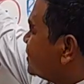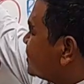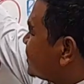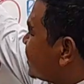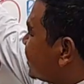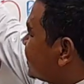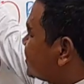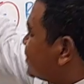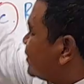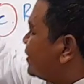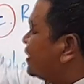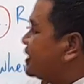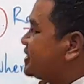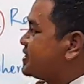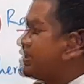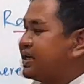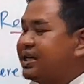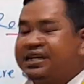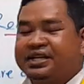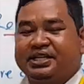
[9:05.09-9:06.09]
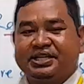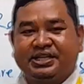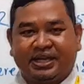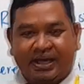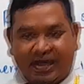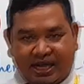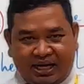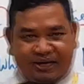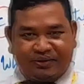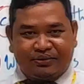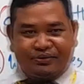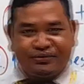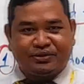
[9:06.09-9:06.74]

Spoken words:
the title is in the how.